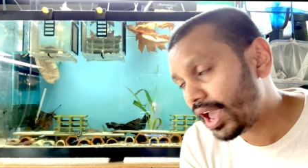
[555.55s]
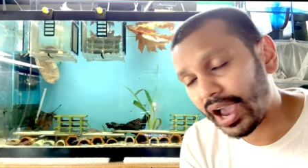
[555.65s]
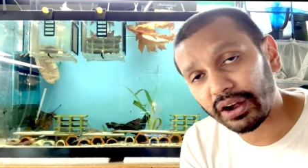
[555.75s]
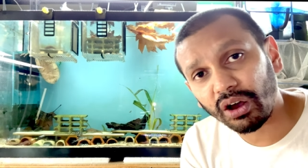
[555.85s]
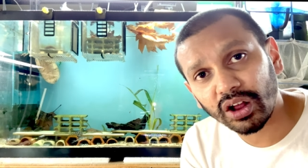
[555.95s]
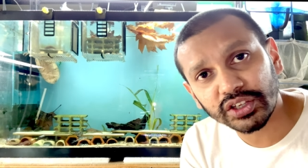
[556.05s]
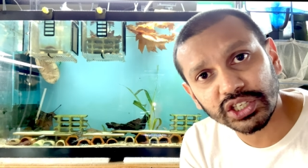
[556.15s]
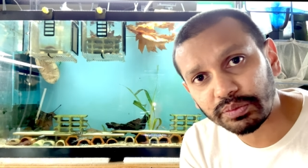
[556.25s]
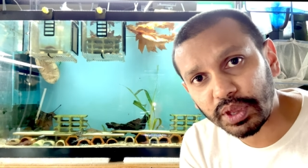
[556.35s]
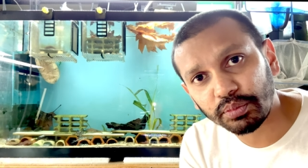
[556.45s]
and all
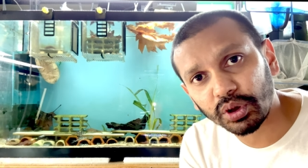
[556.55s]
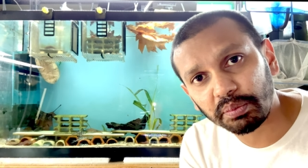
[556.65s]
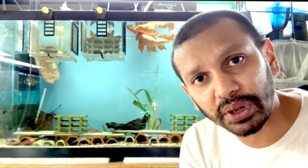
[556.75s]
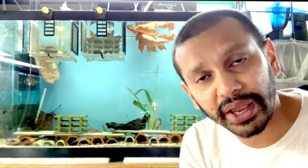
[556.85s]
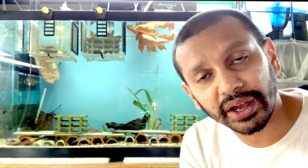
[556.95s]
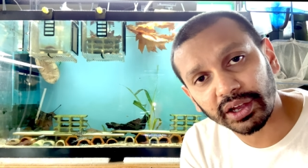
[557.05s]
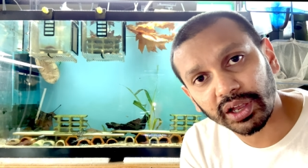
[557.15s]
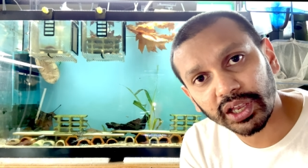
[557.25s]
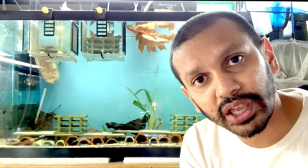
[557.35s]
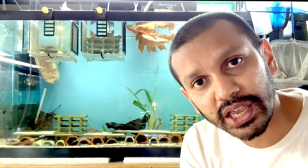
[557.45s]
these people play a
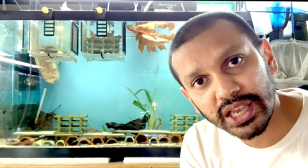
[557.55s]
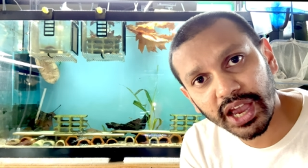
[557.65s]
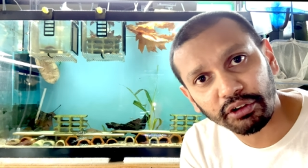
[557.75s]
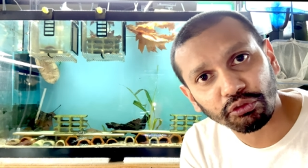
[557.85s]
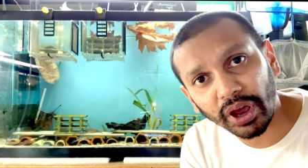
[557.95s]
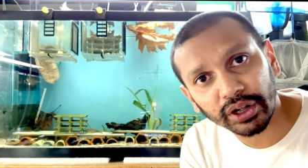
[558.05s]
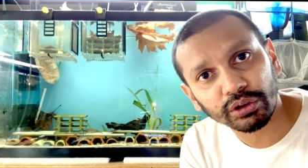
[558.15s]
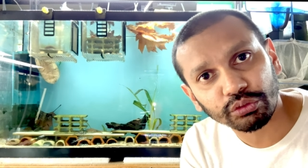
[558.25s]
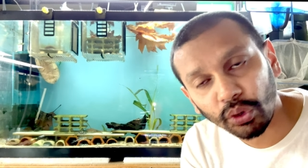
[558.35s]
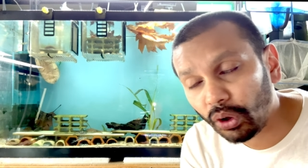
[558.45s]
key and
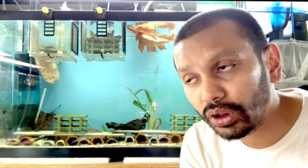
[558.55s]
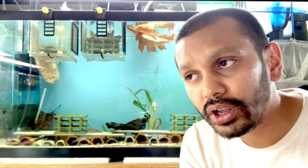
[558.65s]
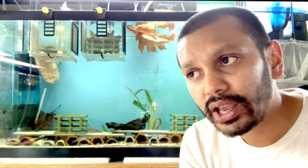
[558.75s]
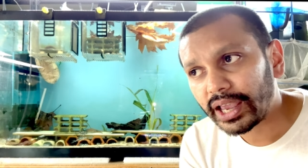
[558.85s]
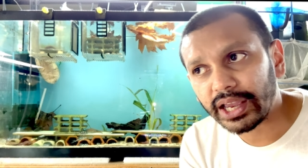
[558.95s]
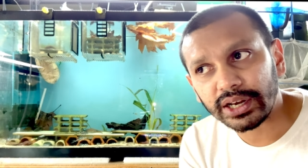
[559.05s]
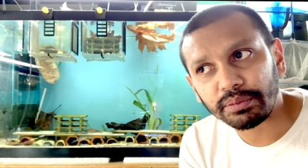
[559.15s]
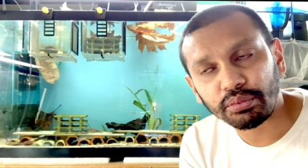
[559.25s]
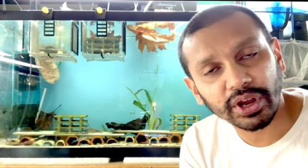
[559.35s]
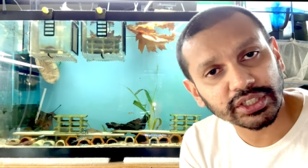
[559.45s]
vital role in
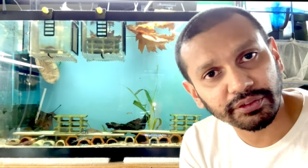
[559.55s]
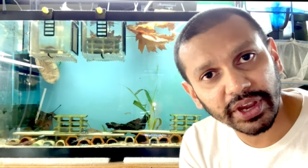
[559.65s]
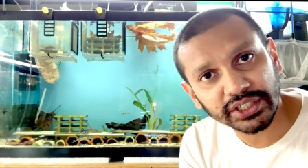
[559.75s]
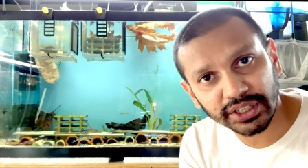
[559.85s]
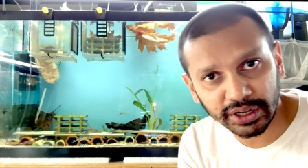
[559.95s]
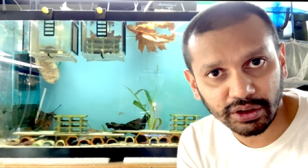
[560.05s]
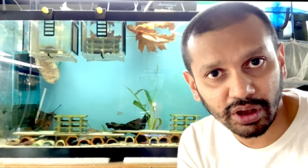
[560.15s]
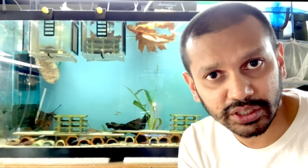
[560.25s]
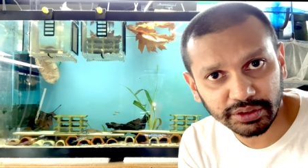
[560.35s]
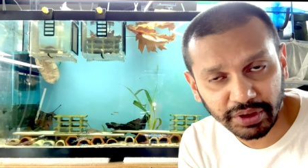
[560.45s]
preservation and
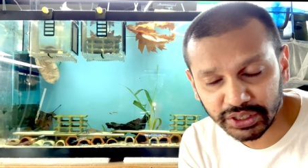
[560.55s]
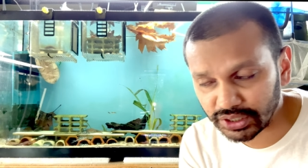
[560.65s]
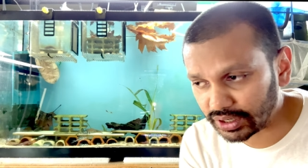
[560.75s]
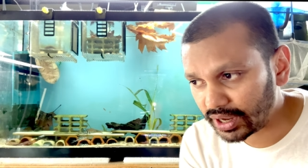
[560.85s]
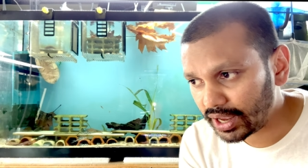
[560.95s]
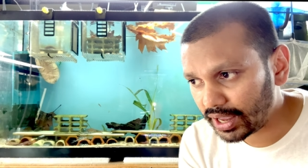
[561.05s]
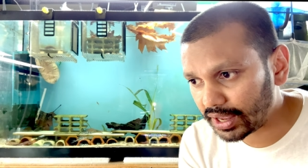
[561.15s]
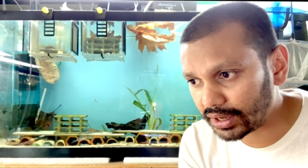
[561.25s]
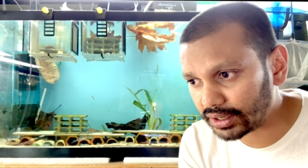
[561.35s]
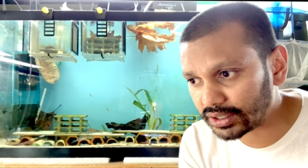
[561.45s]
conservation.
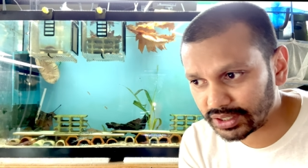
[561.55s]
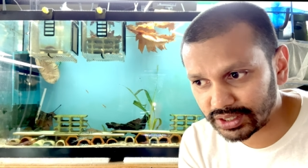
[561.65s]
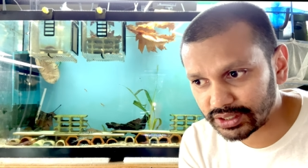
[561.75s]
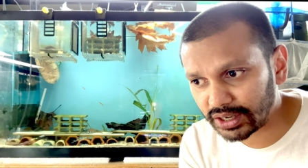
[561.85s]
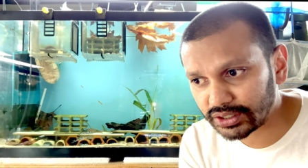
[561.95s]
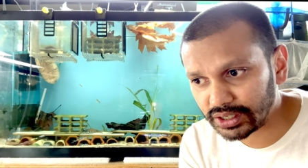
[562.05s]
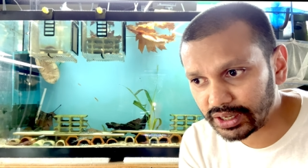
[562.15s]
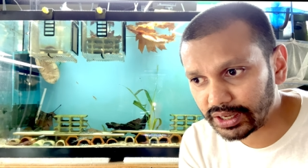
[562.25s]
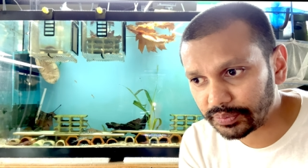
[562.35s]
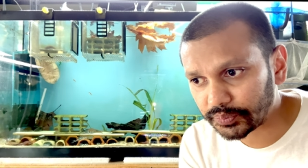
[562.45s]
And this is
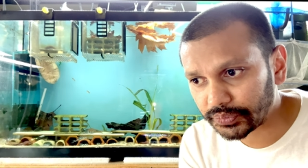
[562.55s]
essentially